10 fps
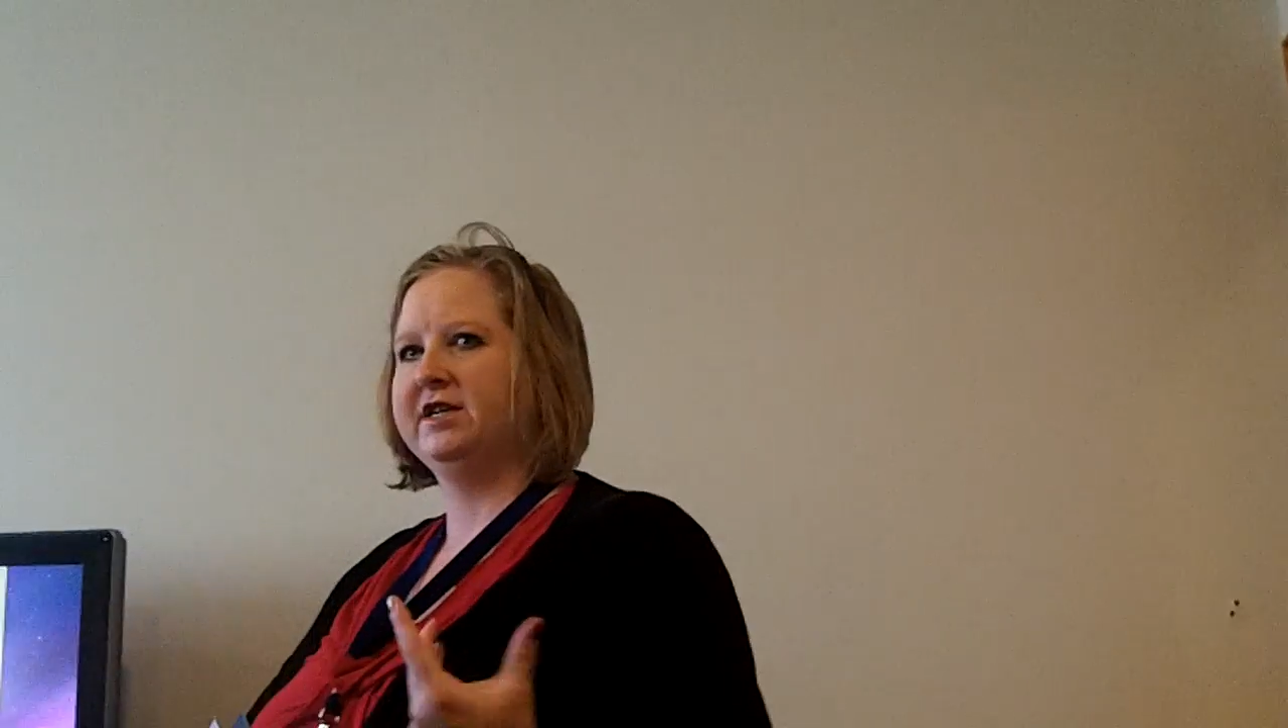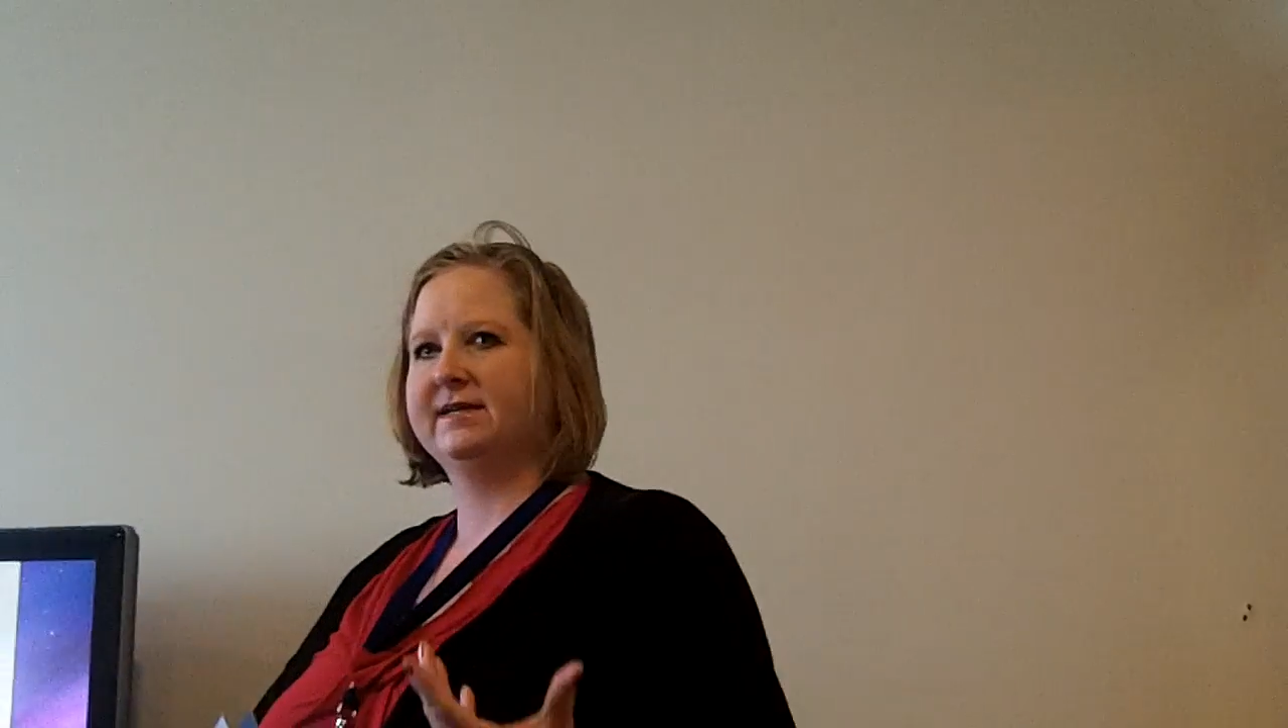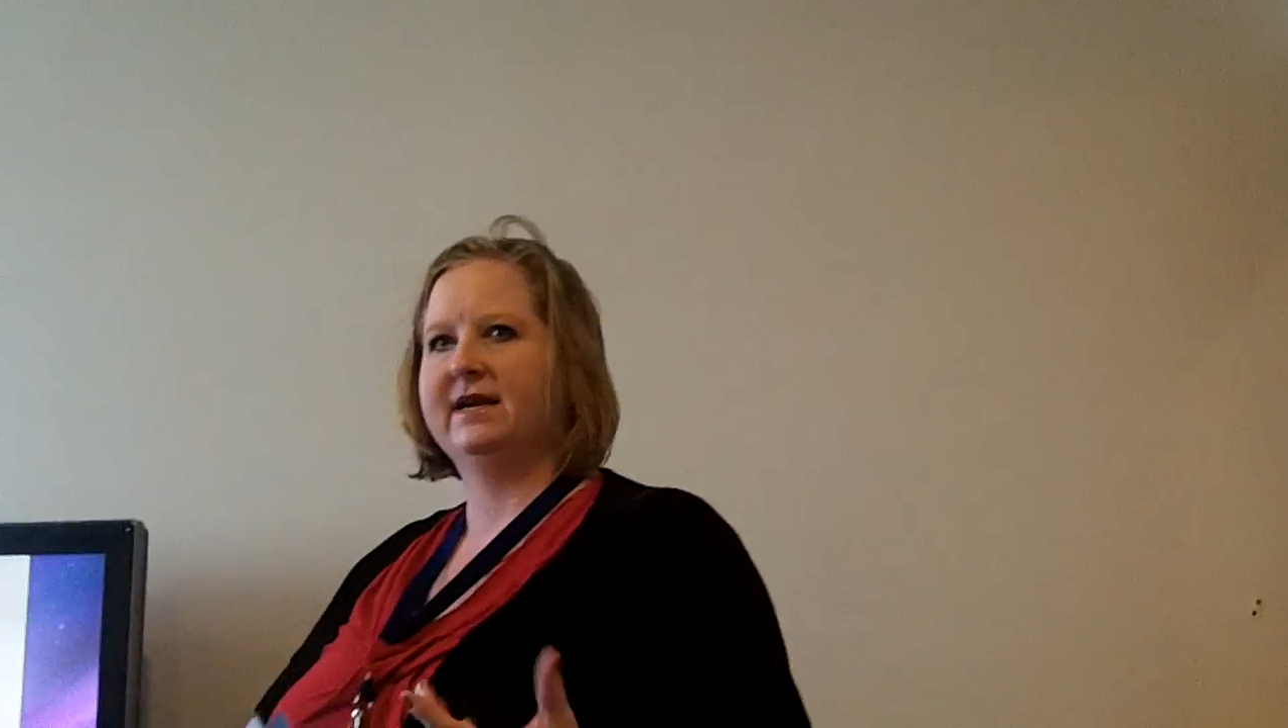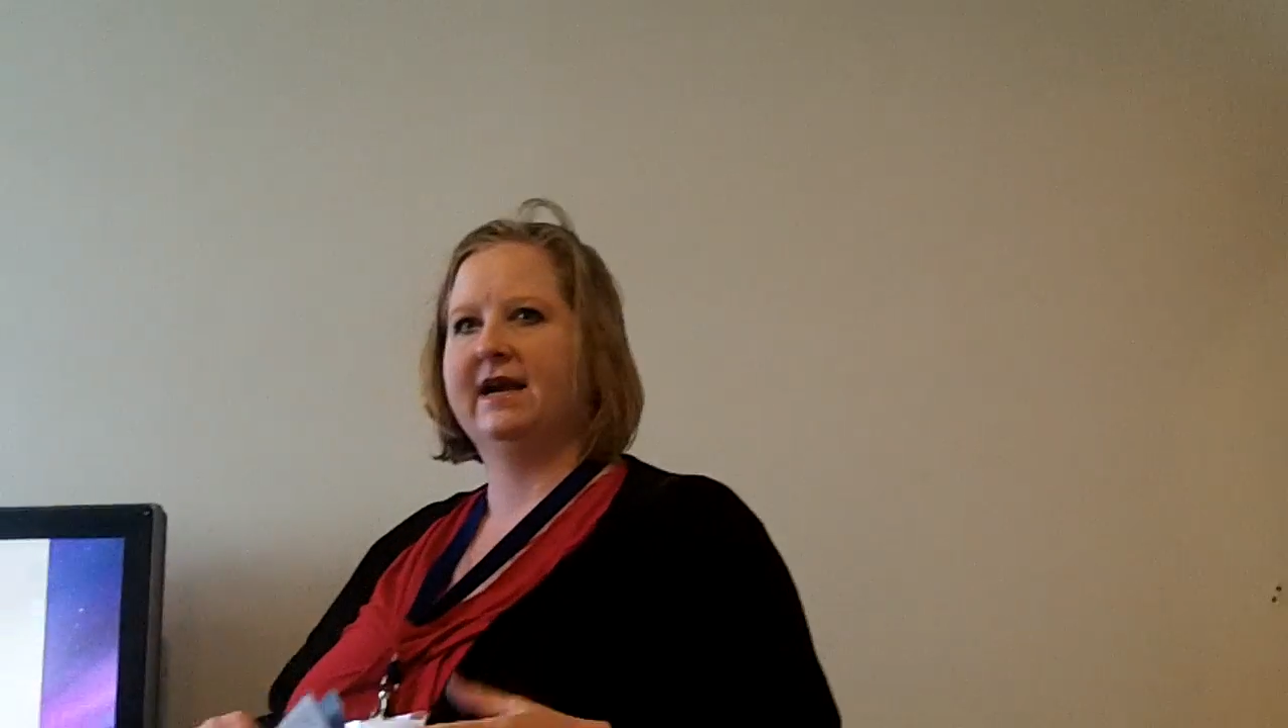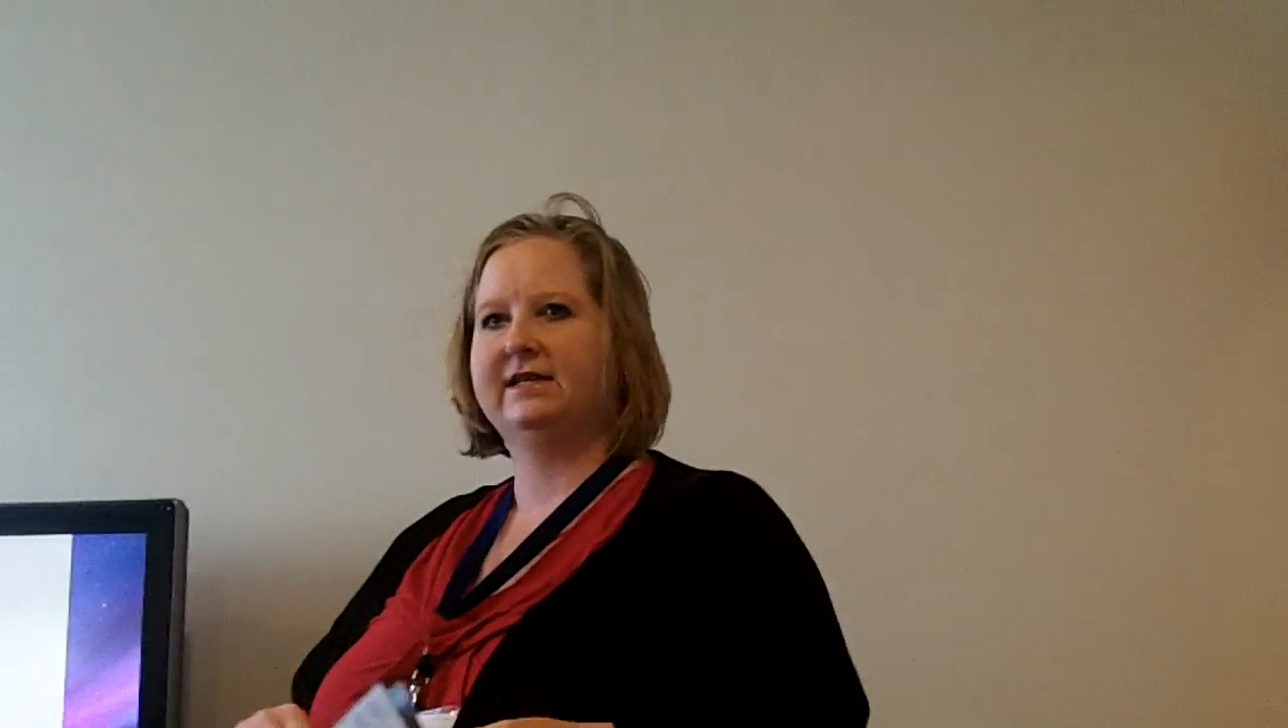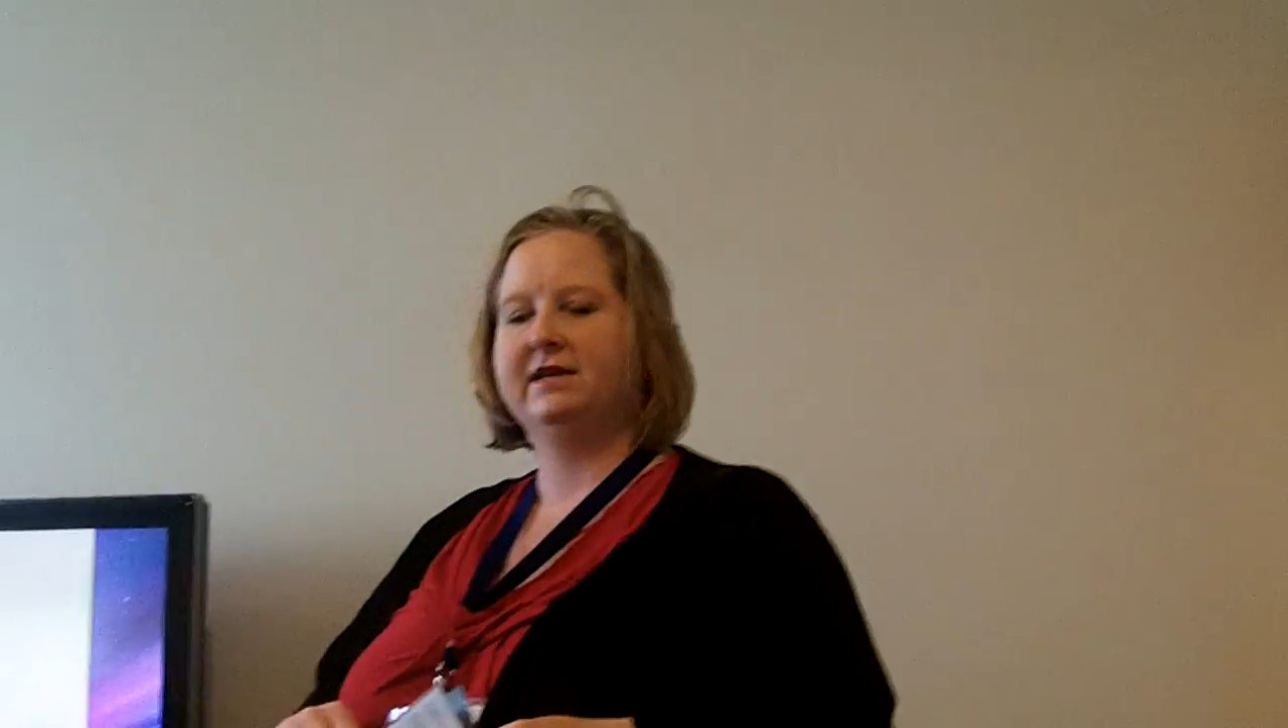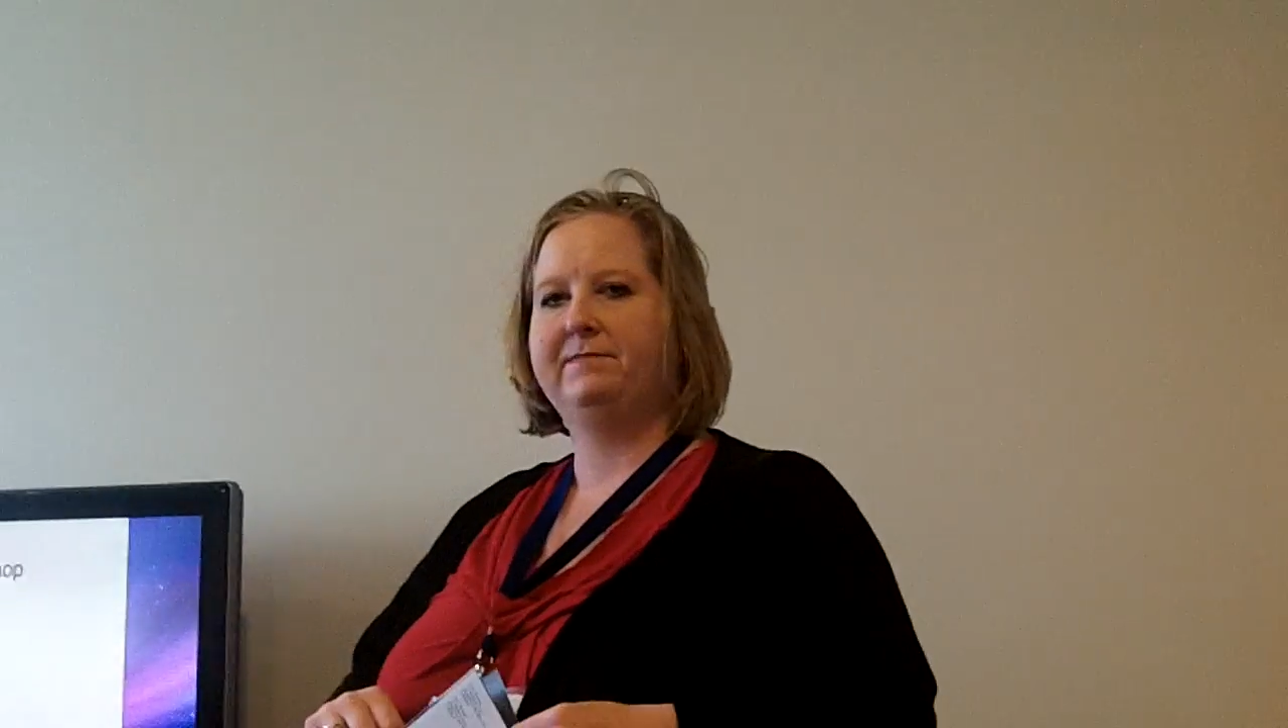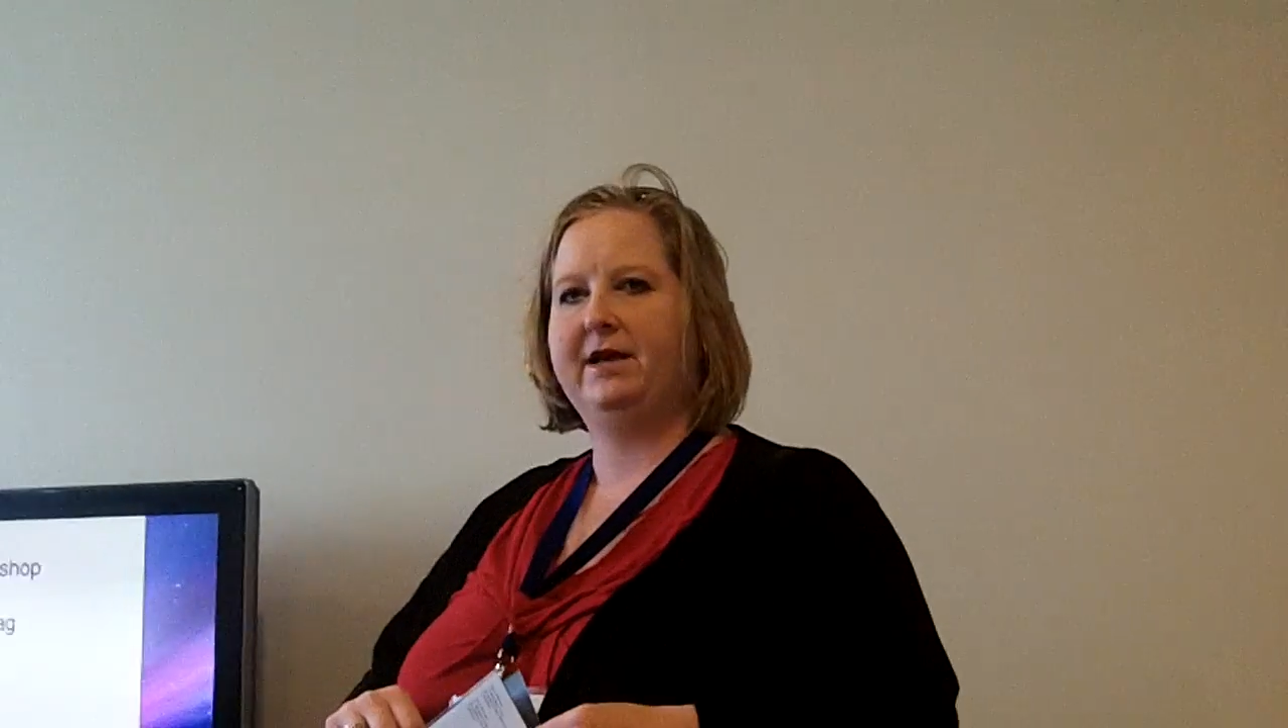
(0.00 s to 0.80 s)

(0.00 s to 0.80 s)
is connecting